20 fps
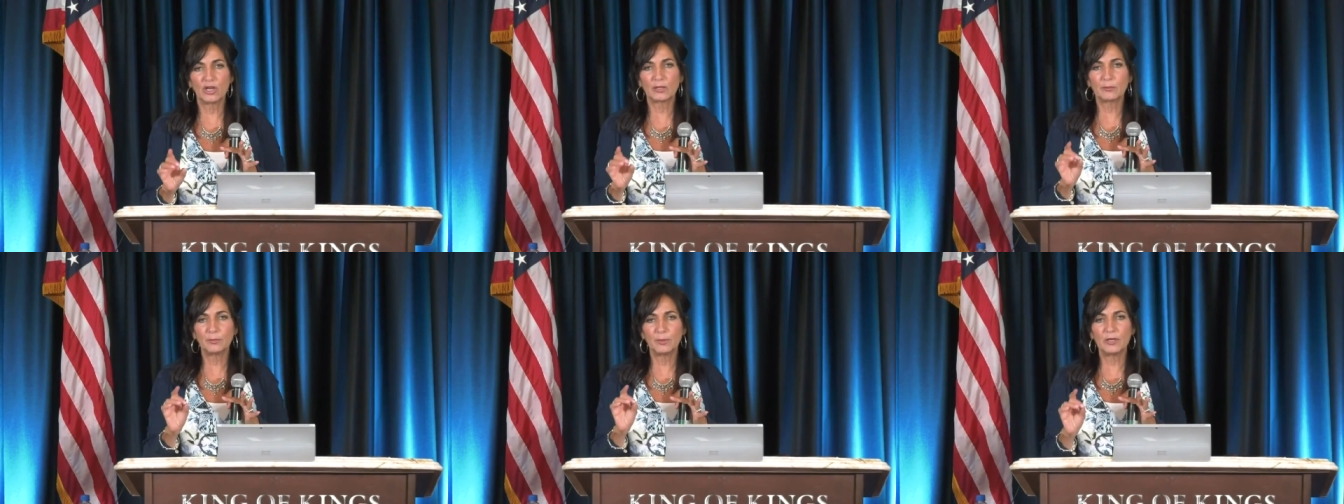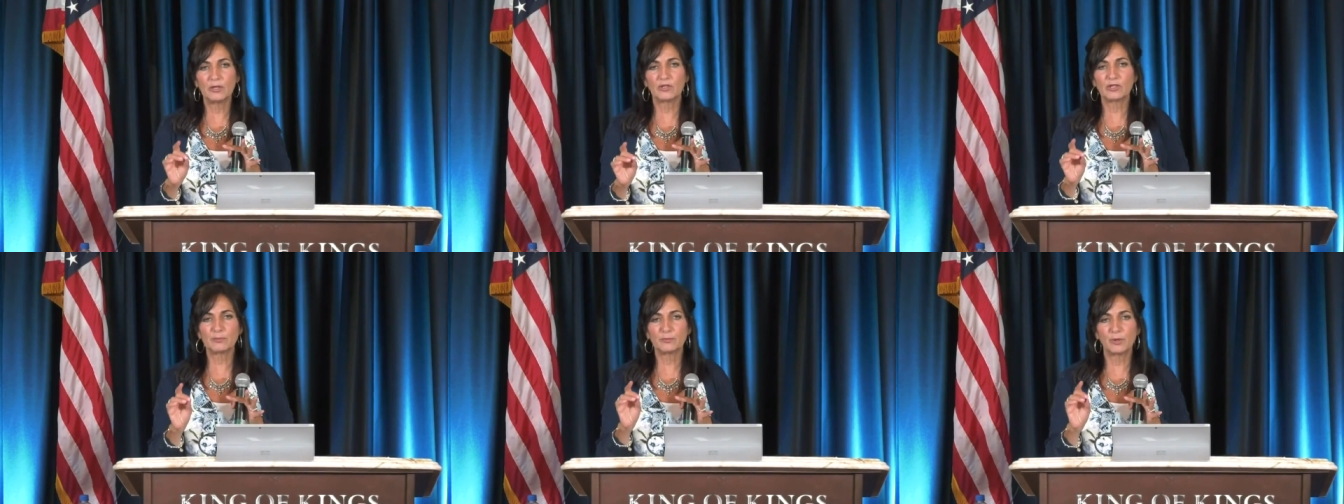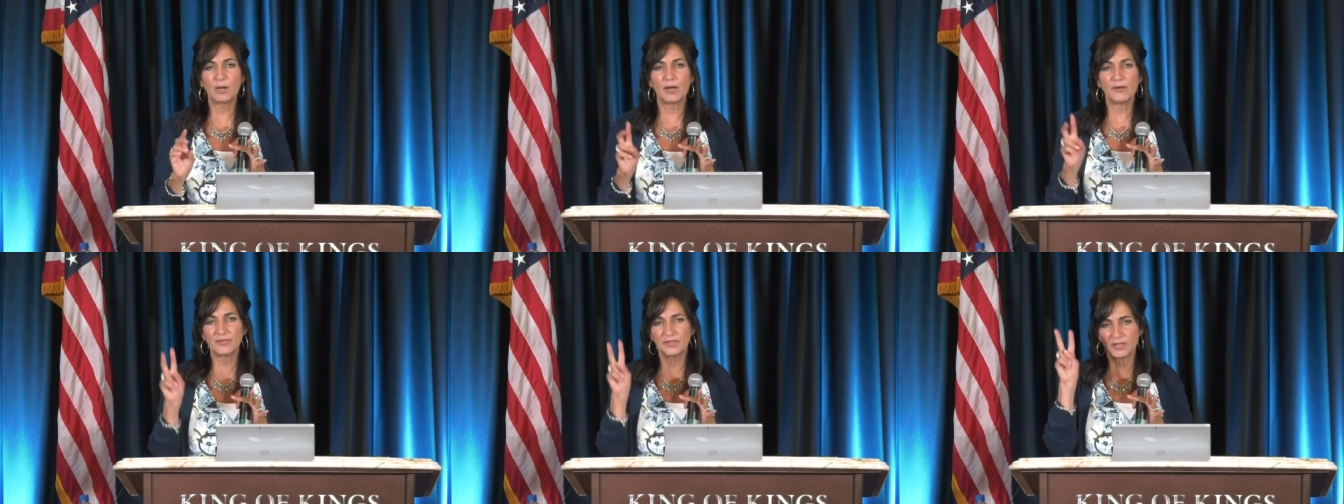Chuck
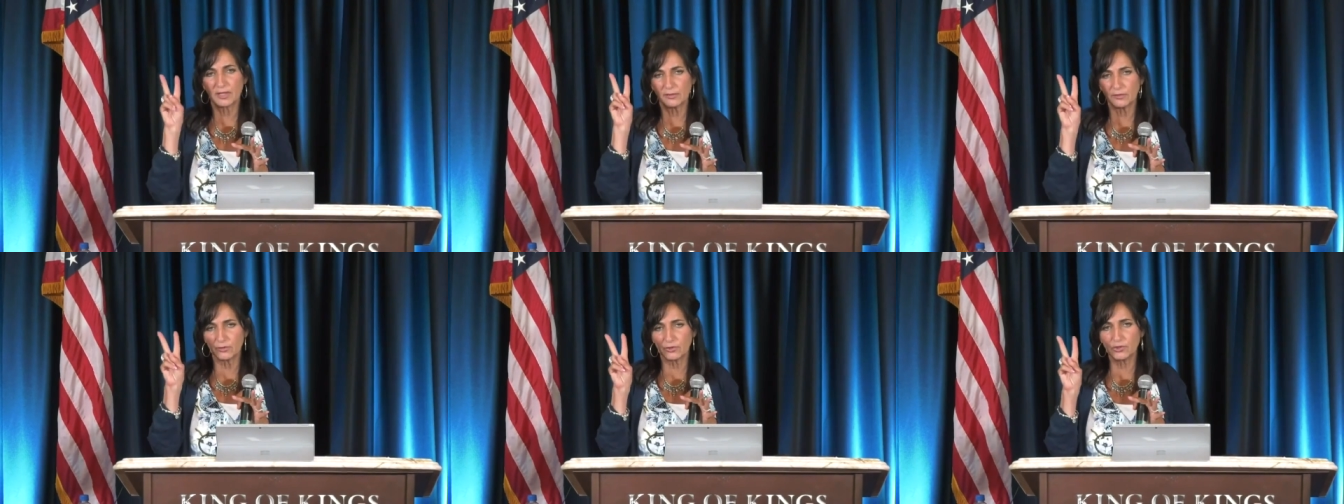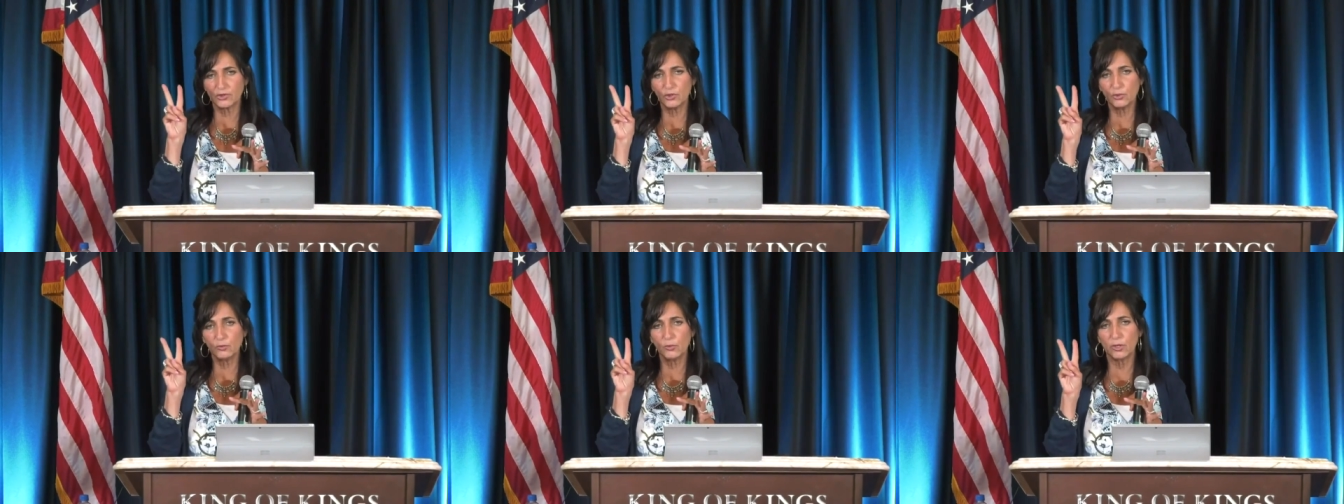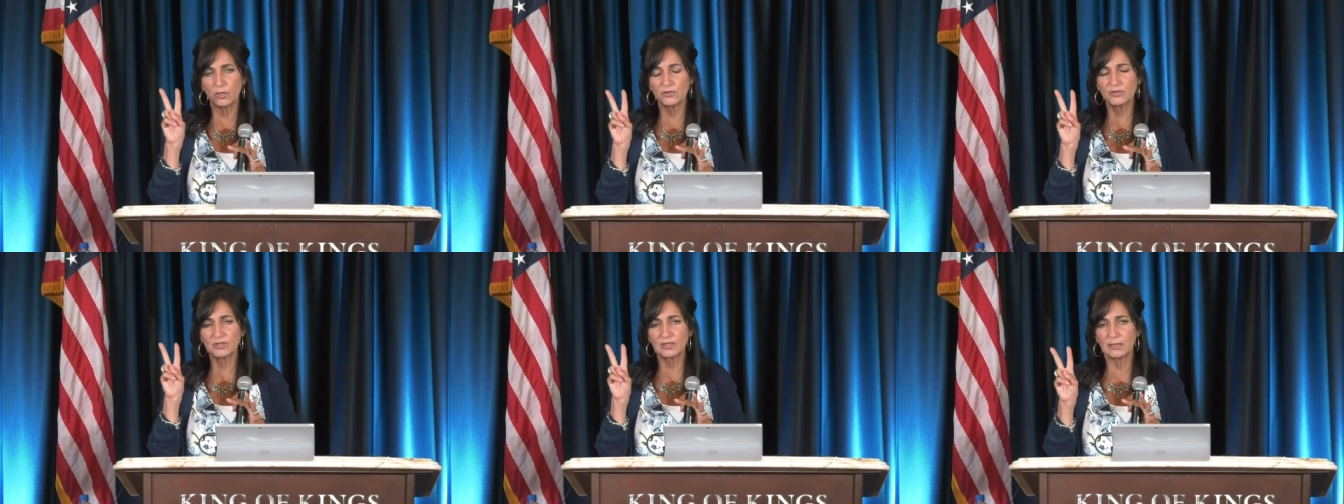Pierce prophesied. There's
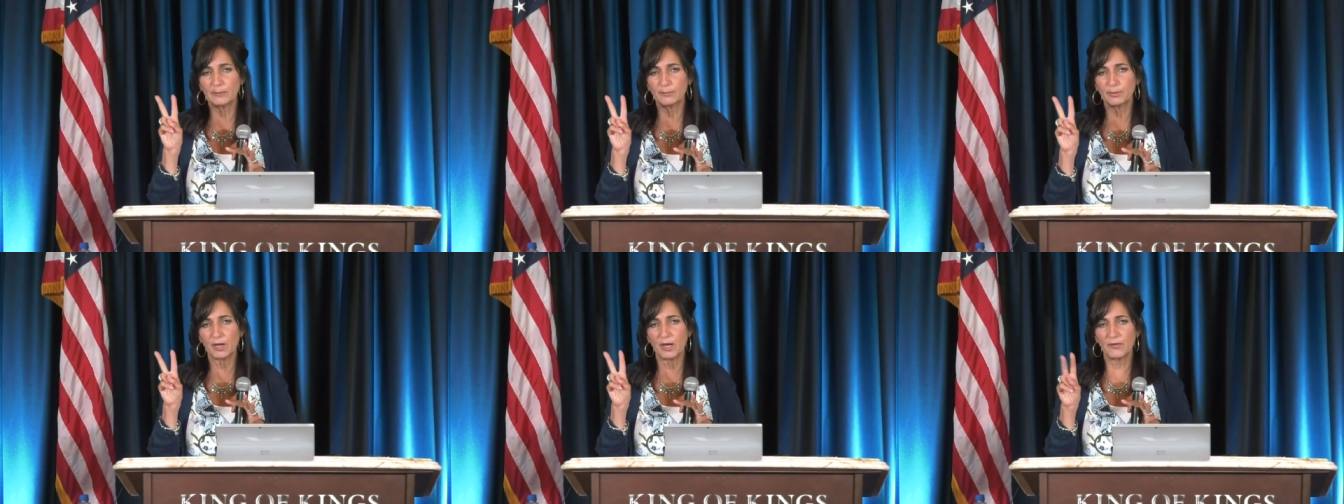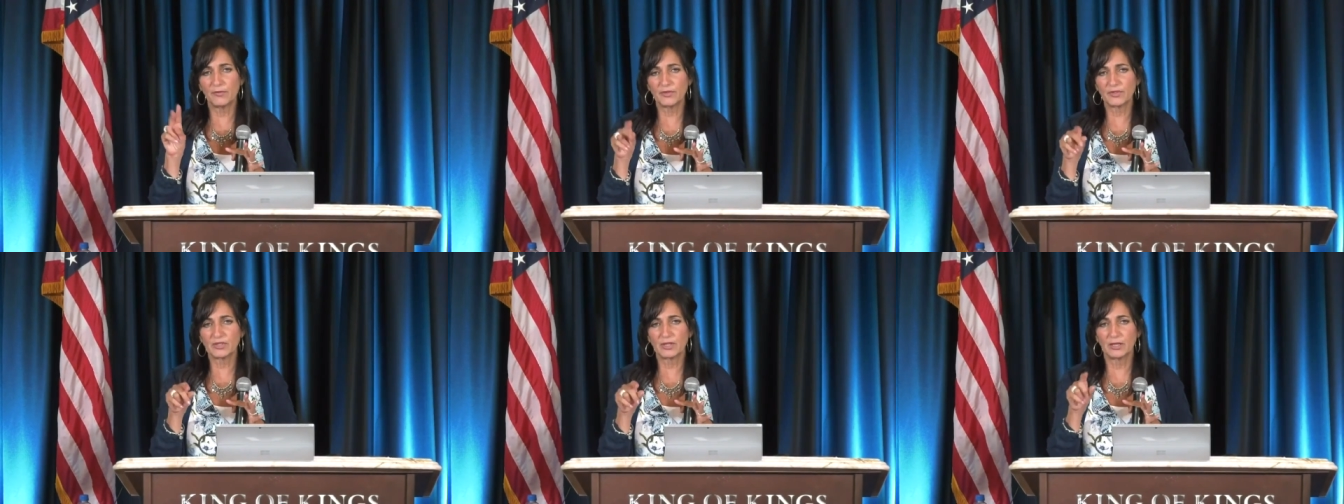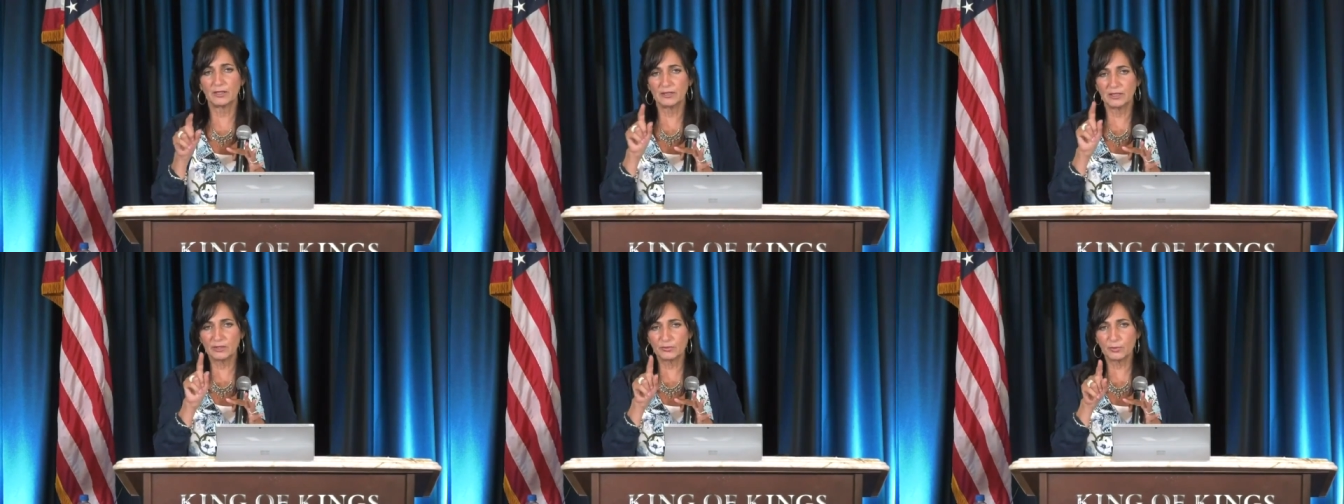two words that he
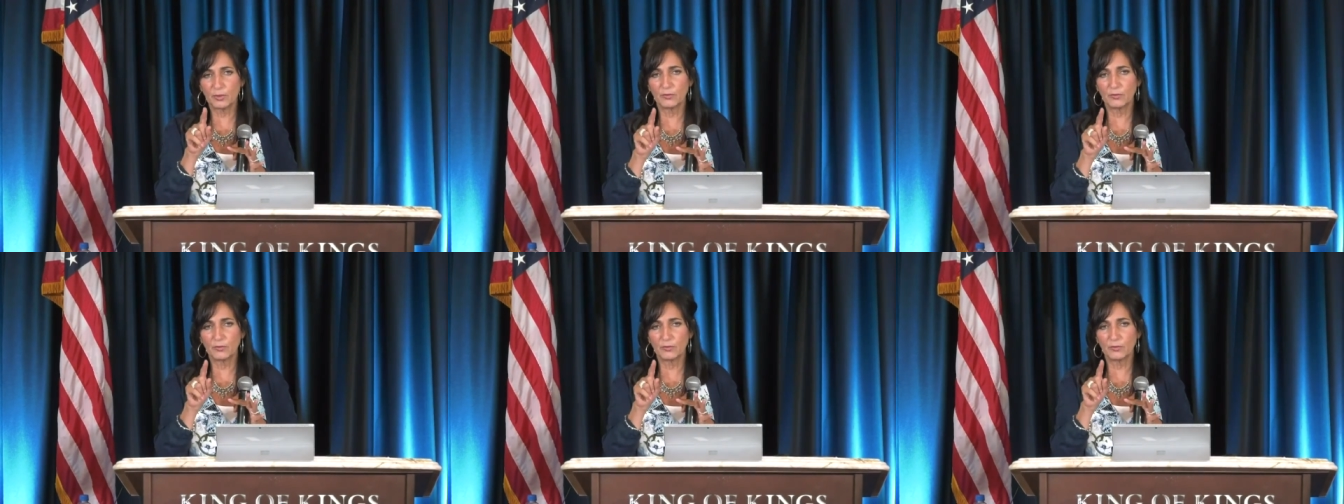prophesied.